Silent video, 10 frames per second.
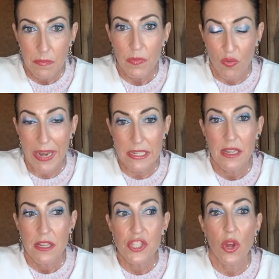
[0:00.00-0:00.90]
Right.
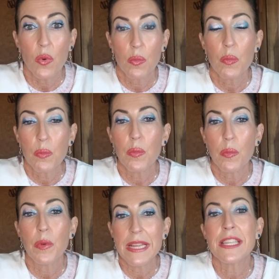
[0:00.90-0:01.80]
So
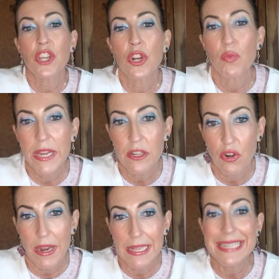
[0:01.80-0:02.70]
is it going to read
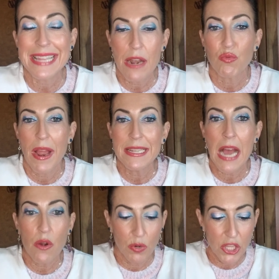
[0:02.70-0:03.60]
correctly? Is that red
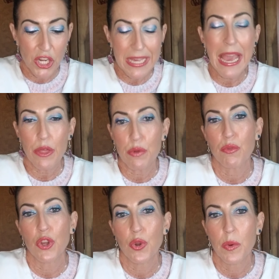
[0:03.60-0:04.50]
dot really going to get
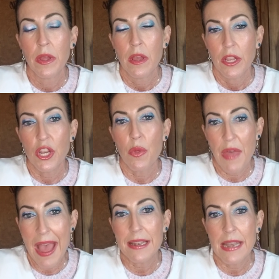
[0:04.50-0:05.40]
through,
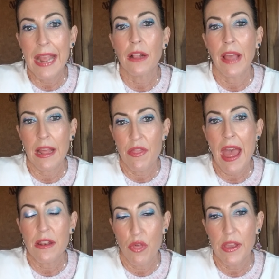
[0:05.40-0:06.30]
that nail and
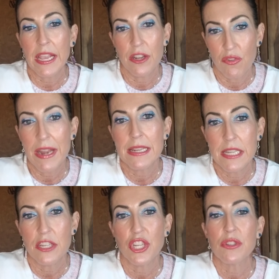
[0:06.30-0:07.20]
that thick indurated tissue?